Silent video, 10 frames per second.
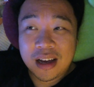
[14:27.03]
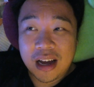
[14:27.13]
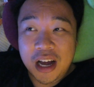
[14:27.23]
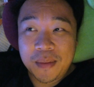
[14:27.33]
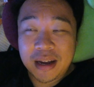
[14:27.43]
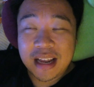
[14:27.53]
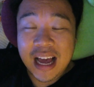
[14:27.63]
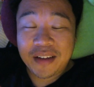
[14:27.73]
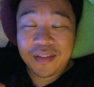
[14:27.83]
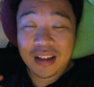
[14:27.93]
Um, I
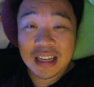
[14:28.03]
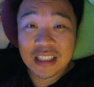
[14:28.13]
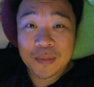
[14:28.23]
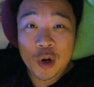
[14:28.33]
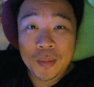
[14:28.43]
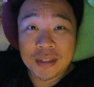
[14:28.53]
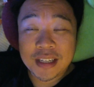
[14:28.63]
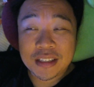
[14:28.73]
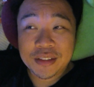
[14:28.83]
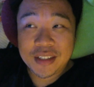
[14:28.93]
have found like some home
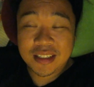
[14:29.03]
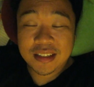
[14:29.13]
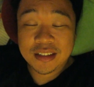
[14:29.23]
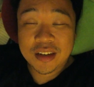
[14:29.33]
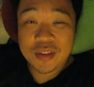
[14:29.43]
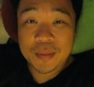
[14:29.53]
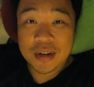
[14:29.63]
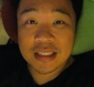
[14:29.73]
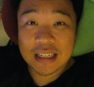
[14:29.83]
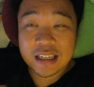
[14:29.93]
accessories and stuff that I'm
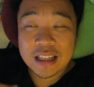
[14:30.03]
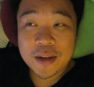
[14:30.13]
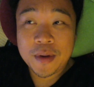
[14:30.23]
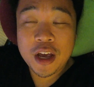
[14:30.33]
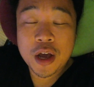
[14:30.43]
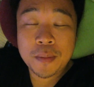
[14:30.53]
gonna send to them,